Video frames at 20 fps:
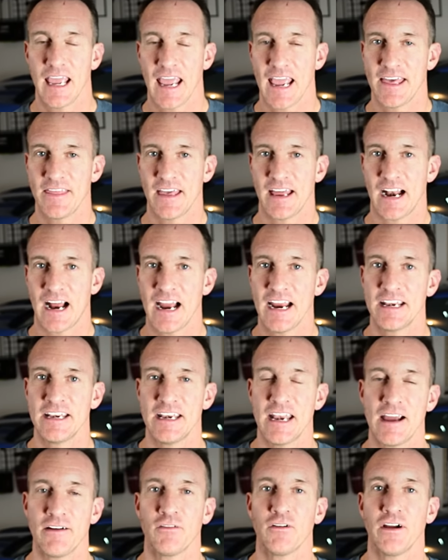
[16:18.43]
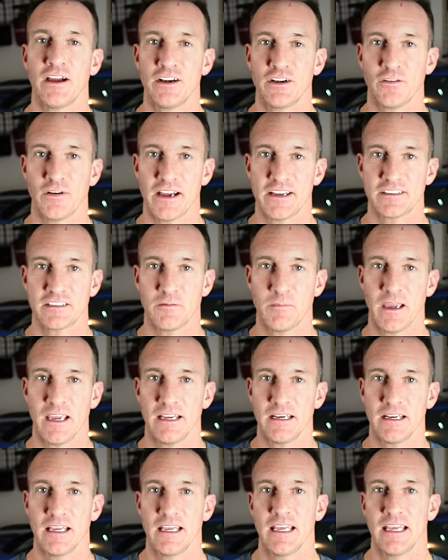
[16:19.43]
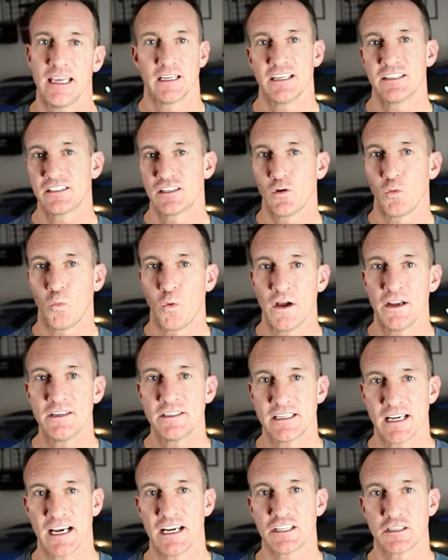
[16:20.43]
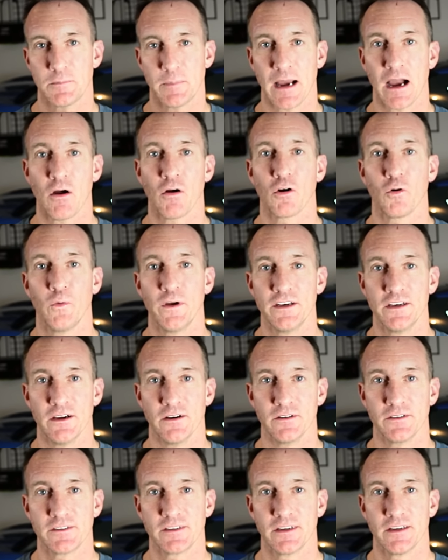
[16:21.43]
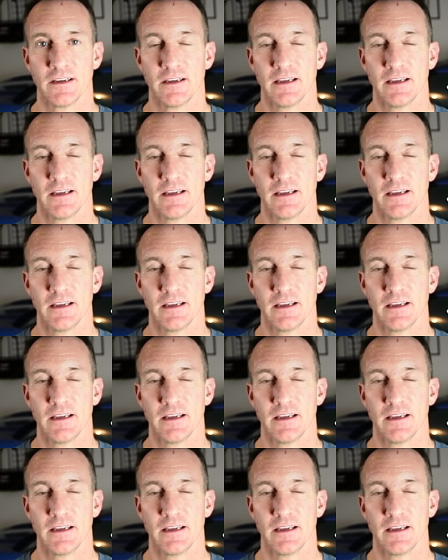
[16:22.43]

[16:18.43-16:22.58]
and that I never underestimate is the one-touch power windows.